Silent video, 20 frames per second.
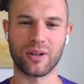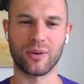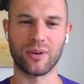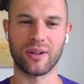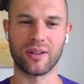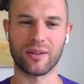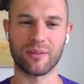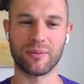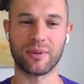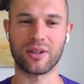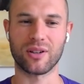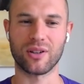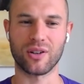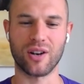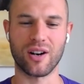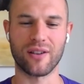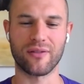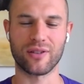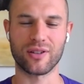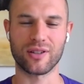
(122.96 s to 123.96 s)
Bitcoin
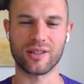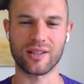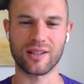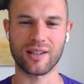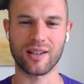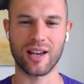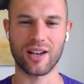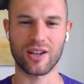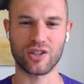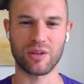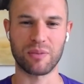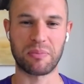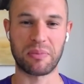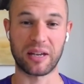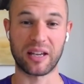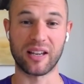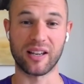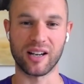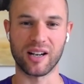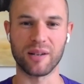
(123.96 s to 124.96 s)
conference is actually
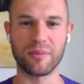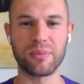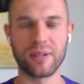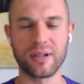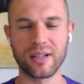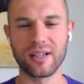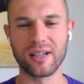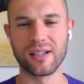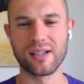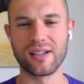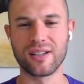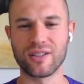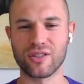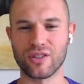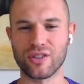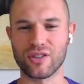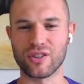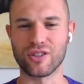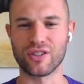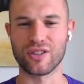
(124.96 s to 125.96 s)
picking up.
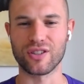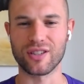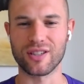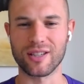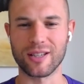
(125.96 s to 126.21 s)
So it's good to